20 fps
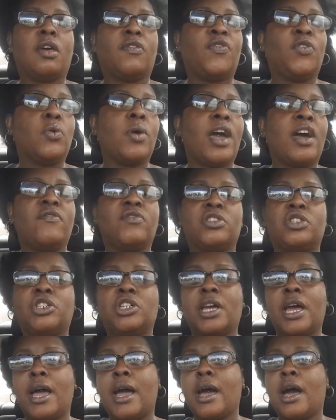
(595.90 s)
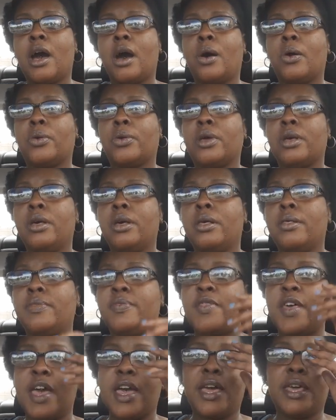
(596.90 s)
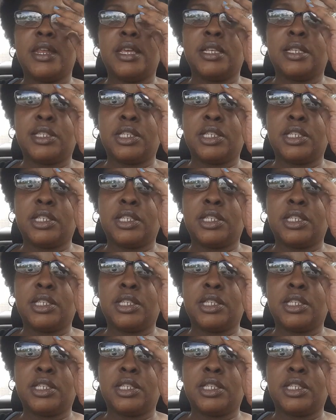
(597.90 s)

if you have a child, that